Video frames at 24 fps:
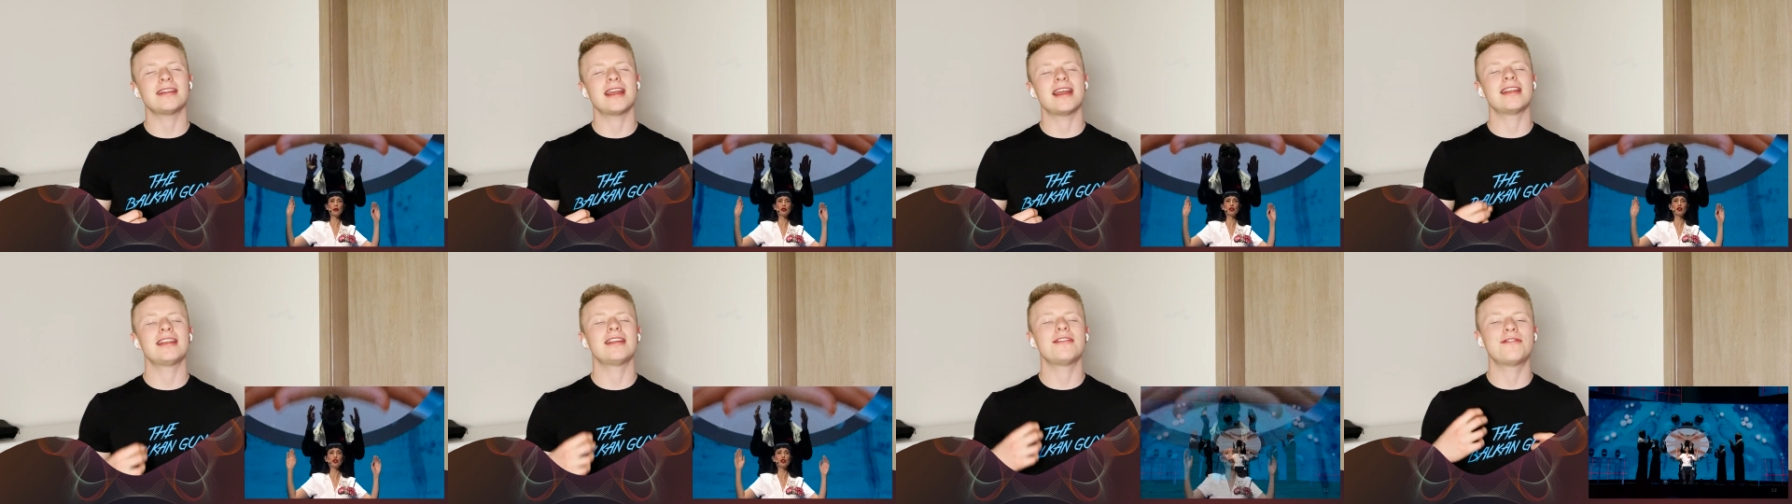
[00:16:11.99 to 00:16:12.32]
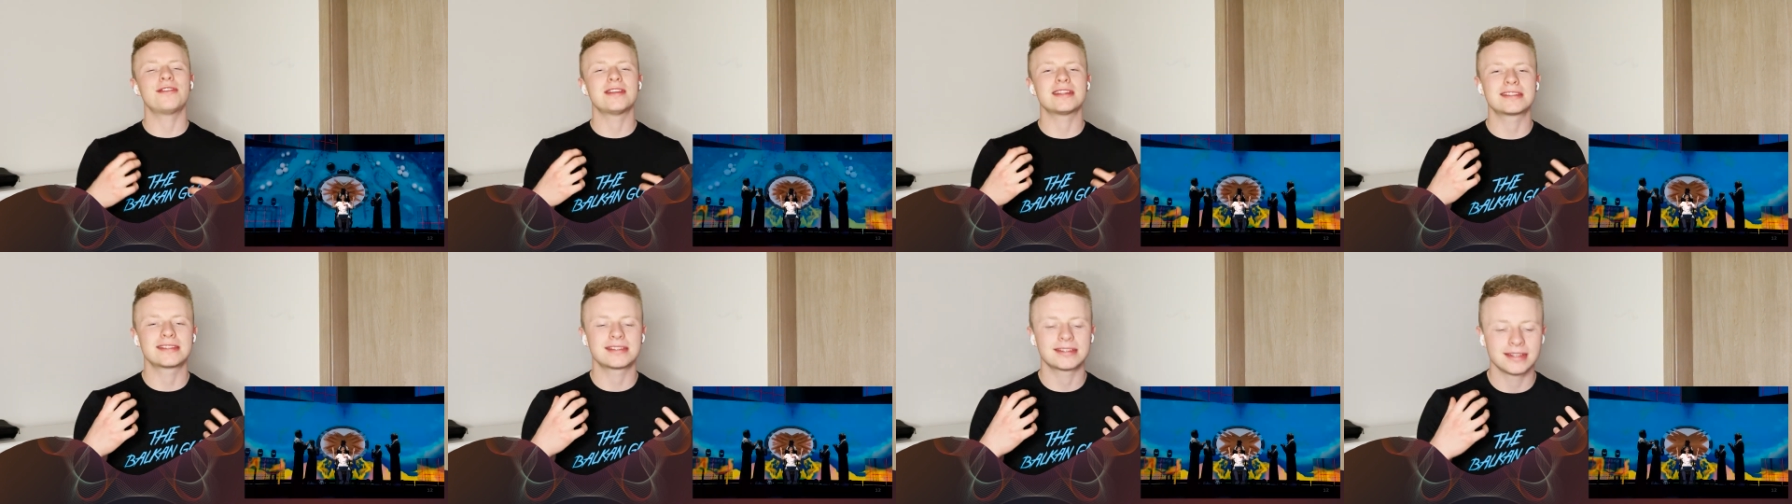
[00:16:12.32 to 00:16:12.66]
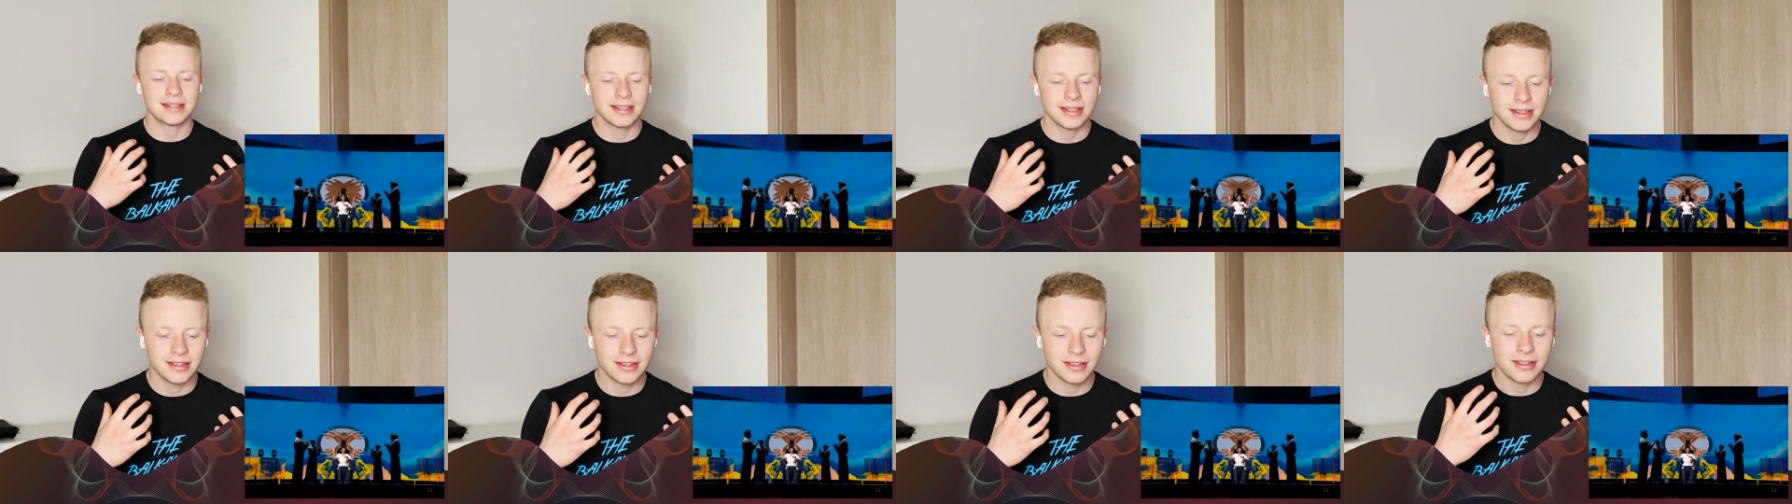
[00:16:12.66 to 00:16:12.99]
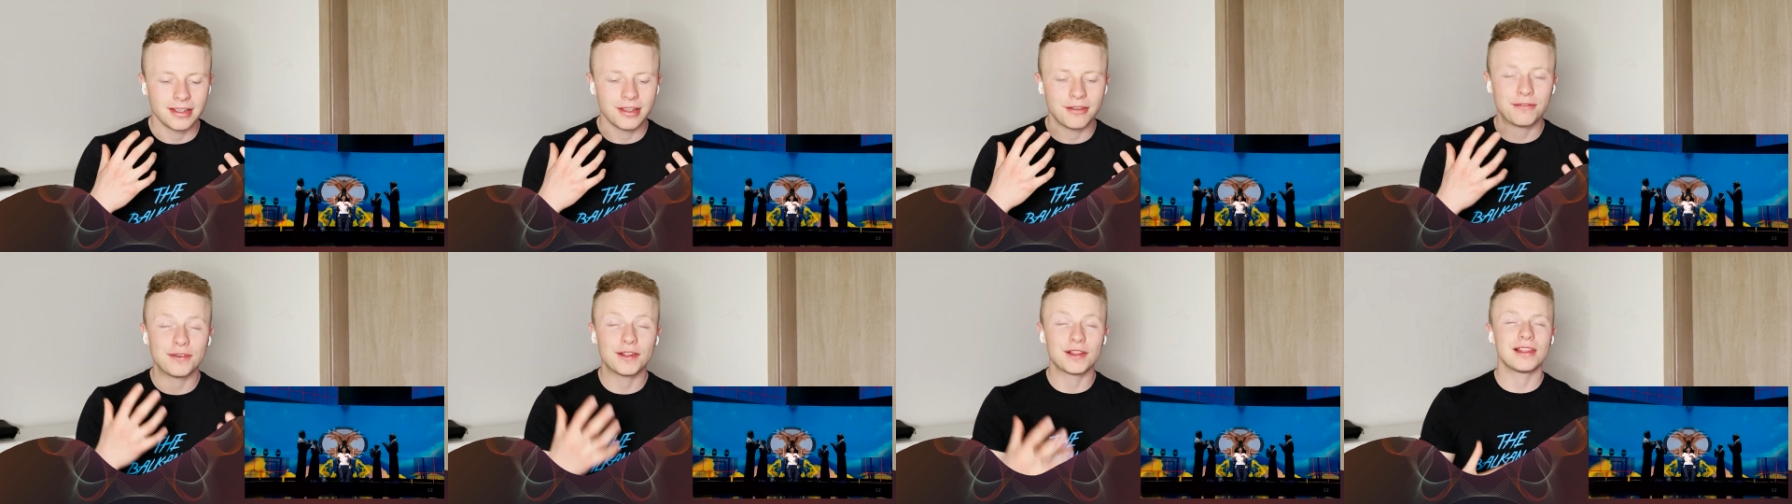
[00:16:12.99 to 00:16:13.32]
and if
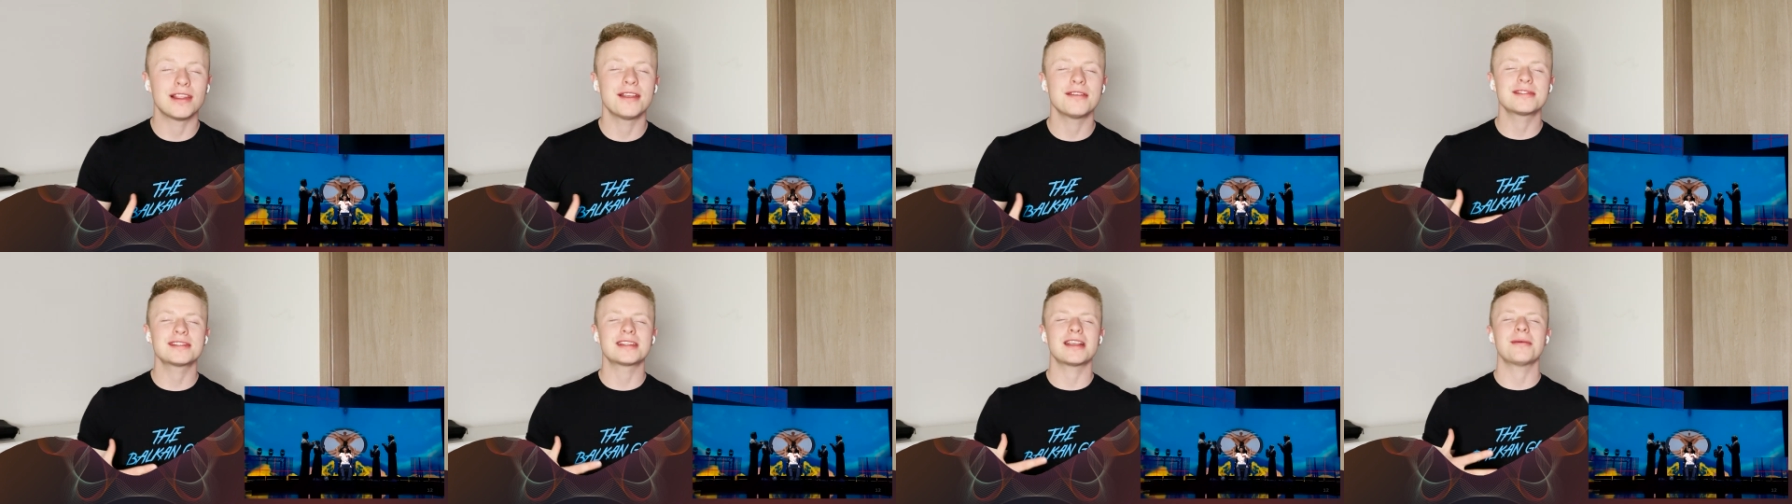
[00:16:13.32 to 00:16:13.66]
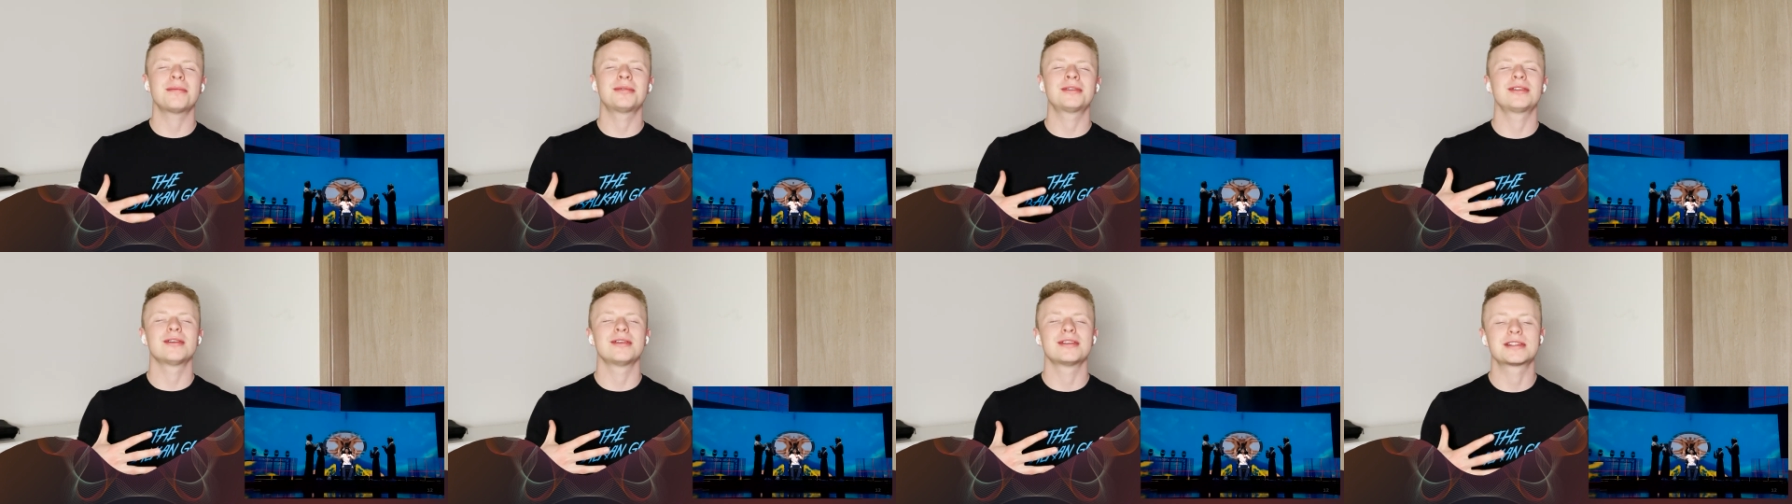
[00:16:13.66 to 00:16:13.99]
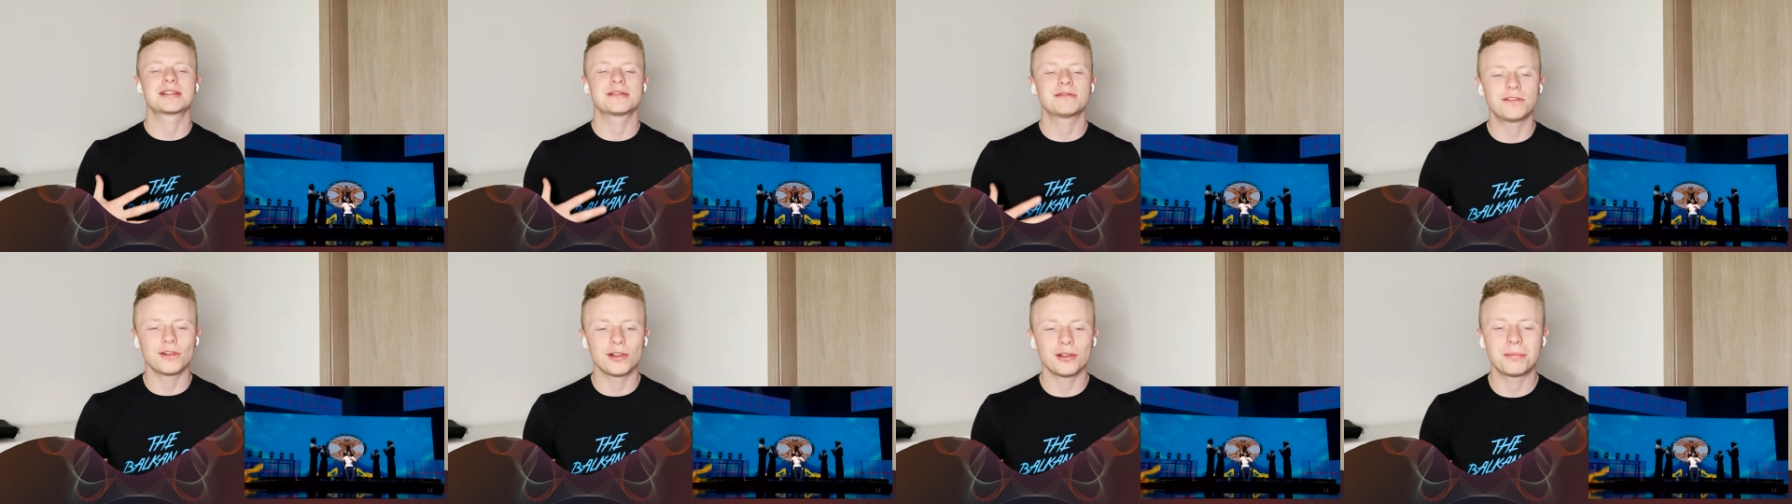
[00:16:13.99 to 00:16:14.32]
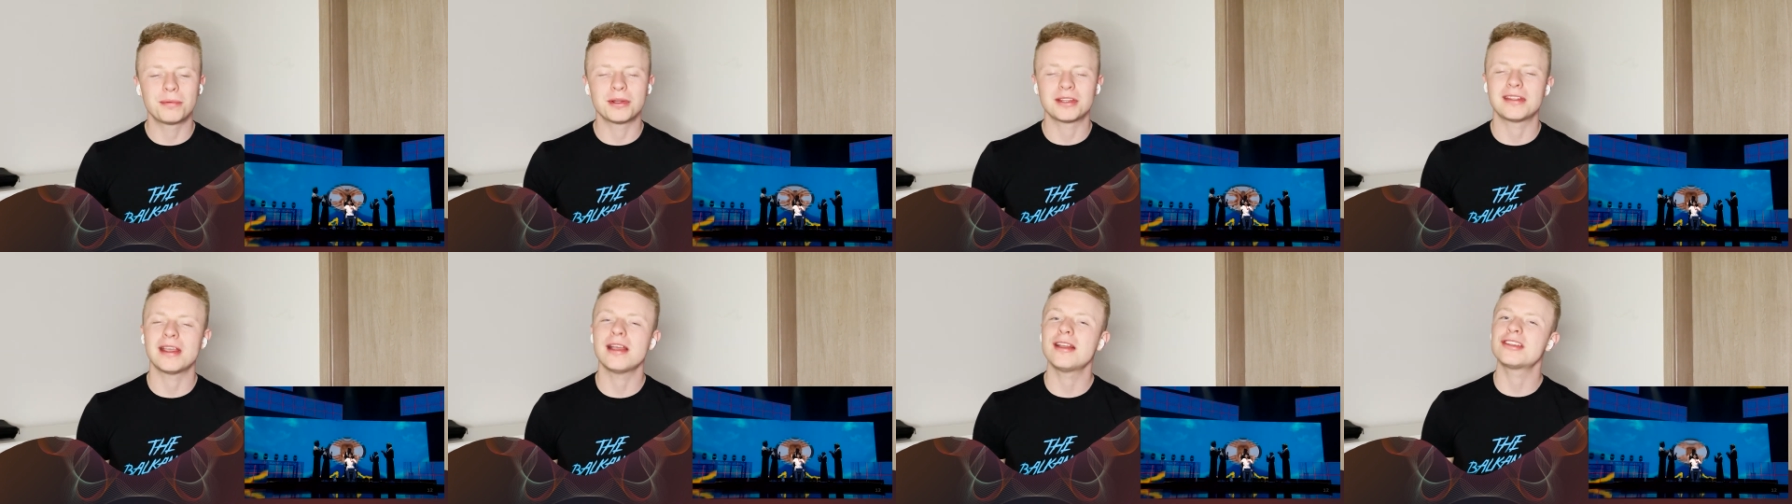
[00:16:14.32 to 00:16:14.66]
it lives up to its full
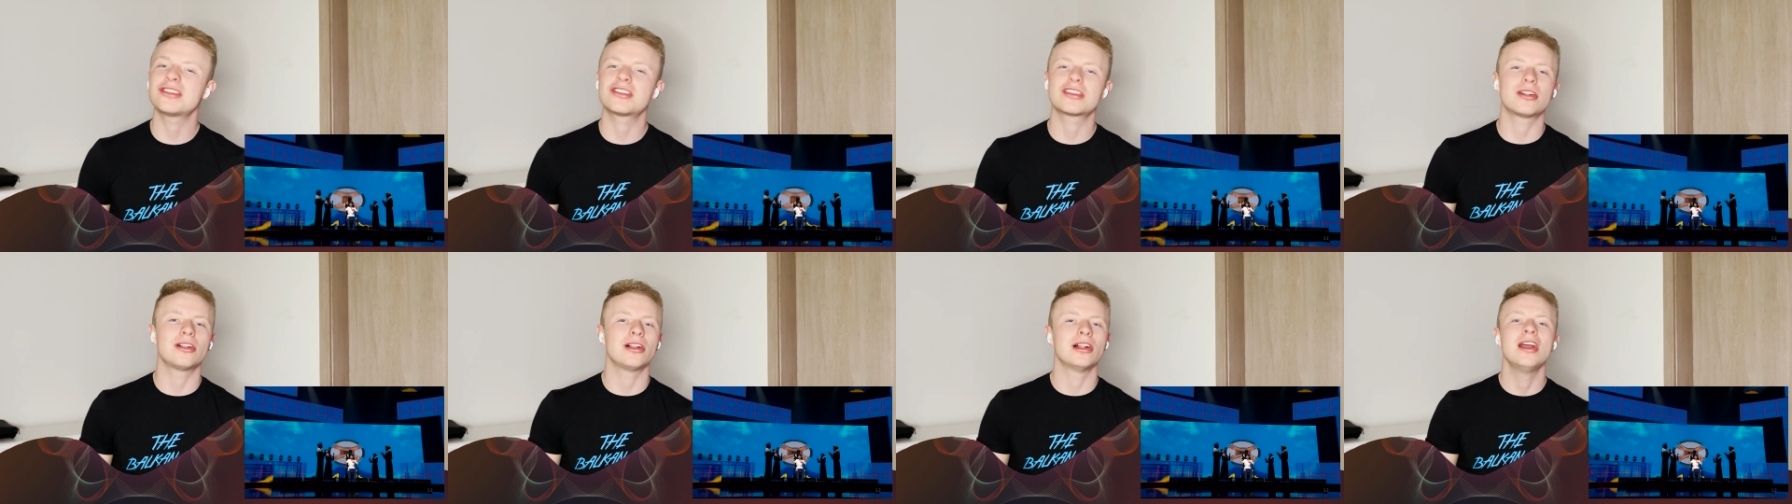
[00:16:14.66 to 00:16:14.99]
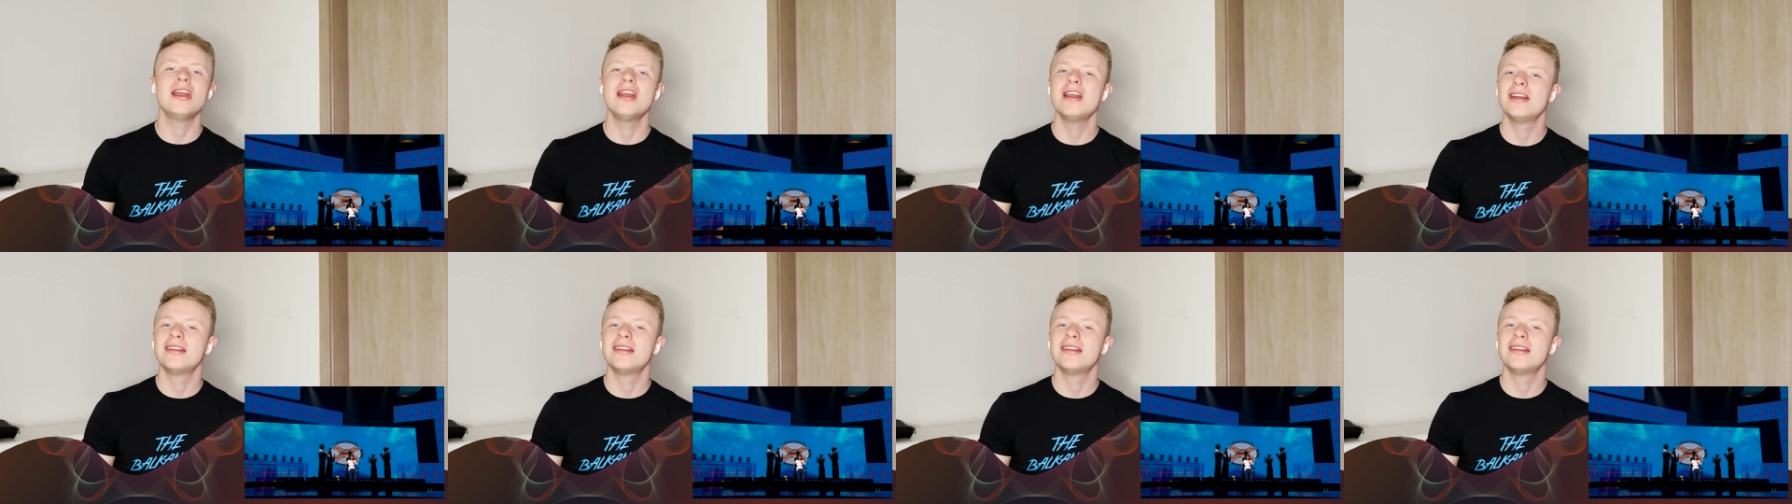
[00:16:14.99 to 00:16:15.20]
potential,